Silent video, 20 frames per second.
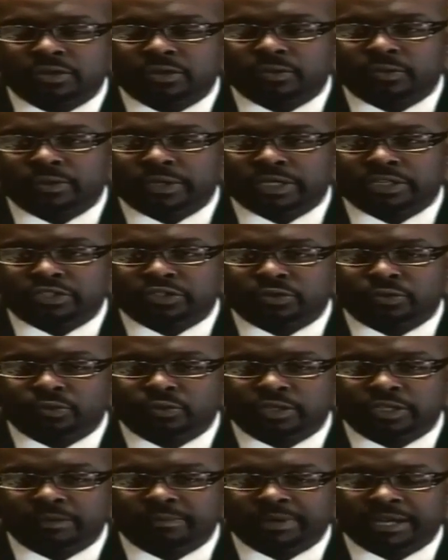which
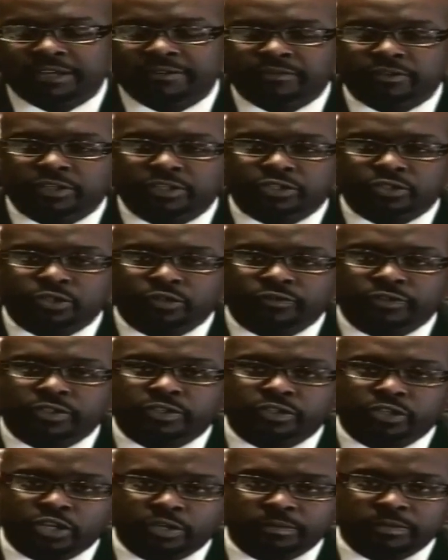would, by virtue of the
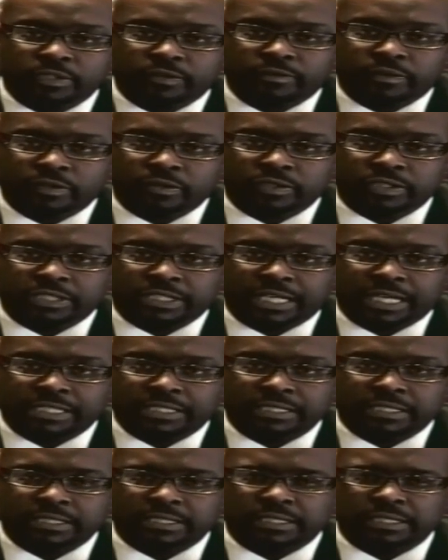terms of those
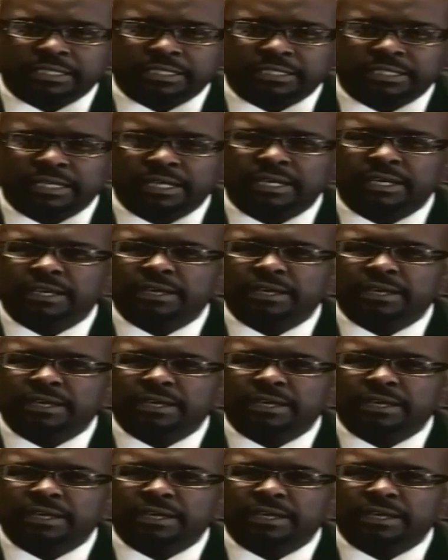licenses,